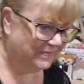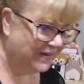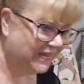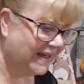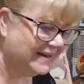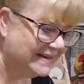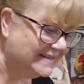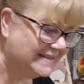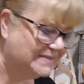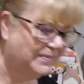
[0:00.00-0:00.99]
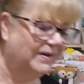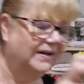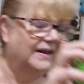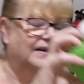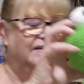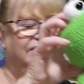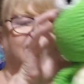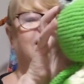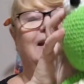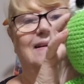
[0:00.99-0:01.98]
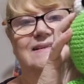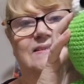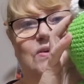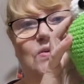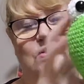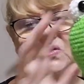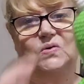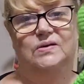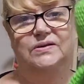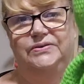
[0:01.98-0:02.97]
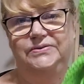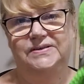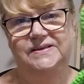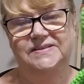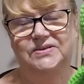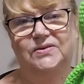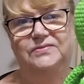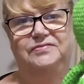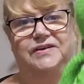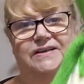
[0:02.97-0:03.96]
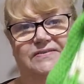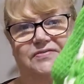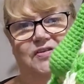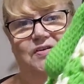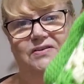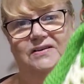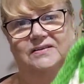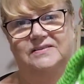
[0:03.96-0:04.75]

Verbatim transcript: but that is my lovey and he's not called Luke he's called Freddy Frog